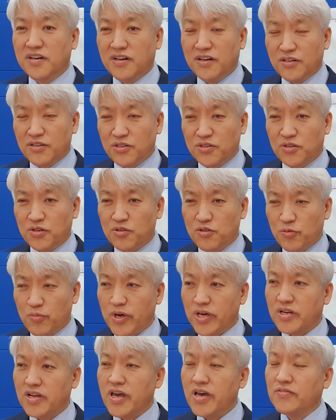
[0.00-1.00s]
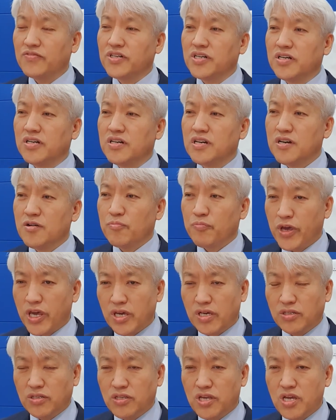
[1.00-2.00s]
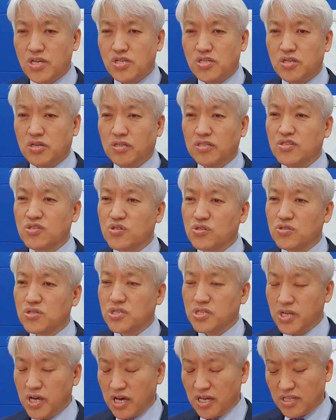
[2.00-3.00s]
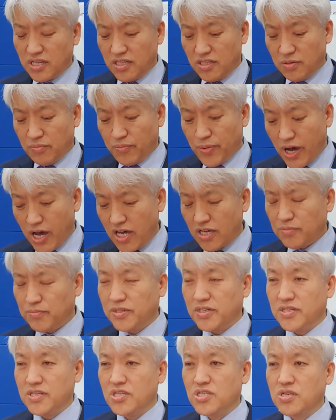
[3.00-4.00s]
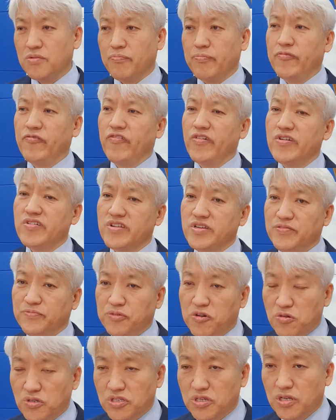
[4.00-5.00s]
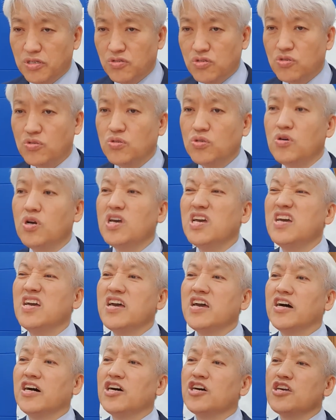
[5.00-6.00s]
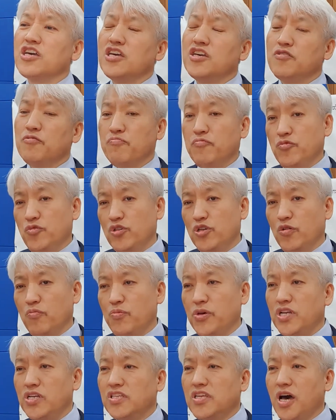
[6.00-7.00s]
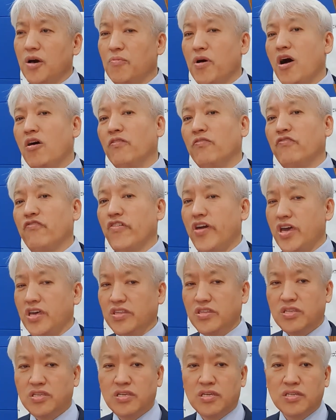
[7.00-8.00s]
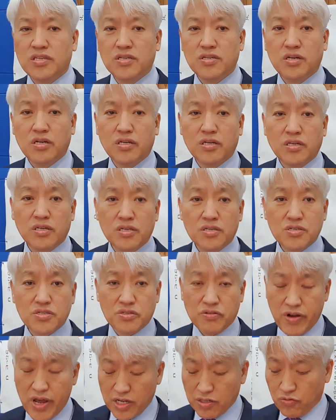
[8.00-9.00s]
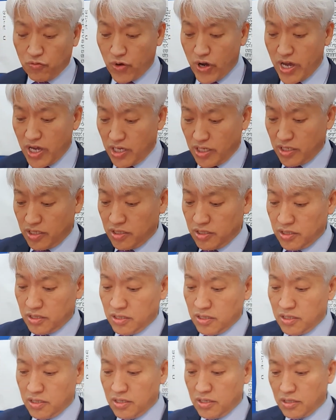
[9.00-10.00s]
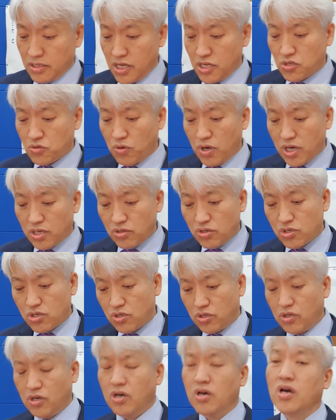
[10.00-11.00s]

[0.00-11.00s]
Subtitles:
you better have a pay attention to study the Bible. It's very important to, build up our faith. Strength way. That's why you should